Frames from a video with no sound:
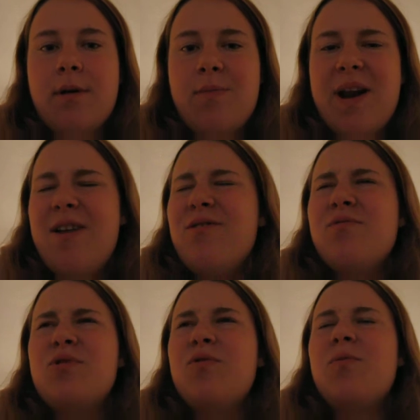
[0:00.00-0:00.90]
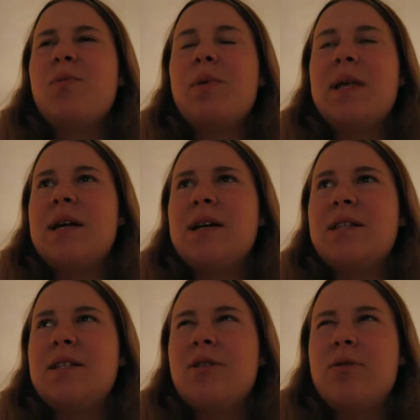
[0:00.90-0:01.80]
But I don't know what you would really
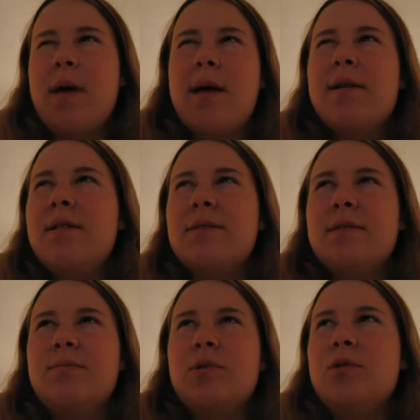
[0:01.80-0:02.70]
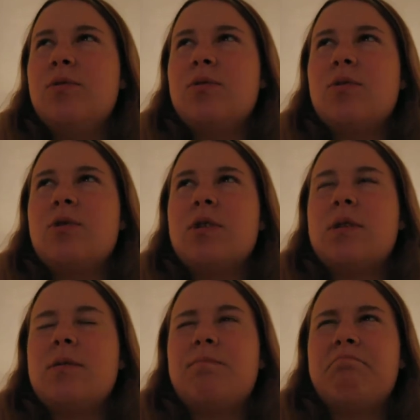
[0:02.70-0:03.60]
consider that easily amused or
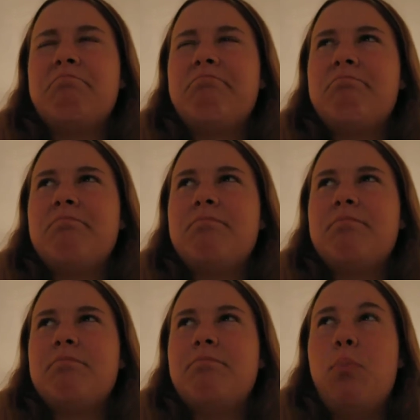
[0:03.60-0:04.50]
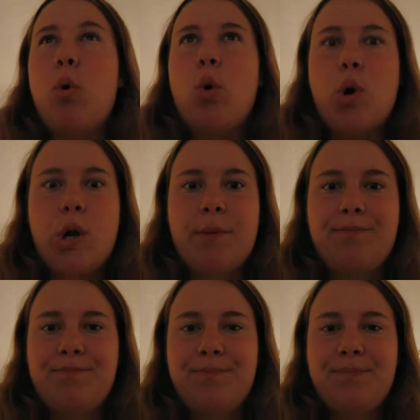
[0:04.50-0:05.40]
just bored
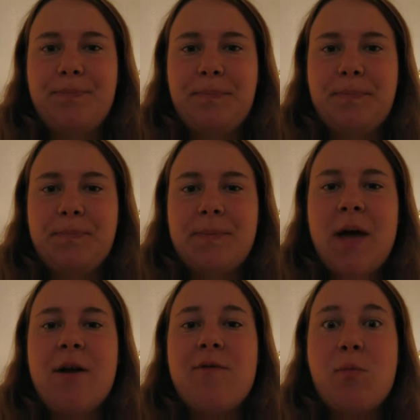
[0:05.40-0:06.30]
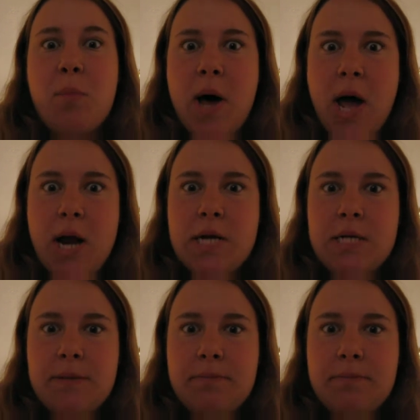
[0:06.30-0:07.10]
out of your mind.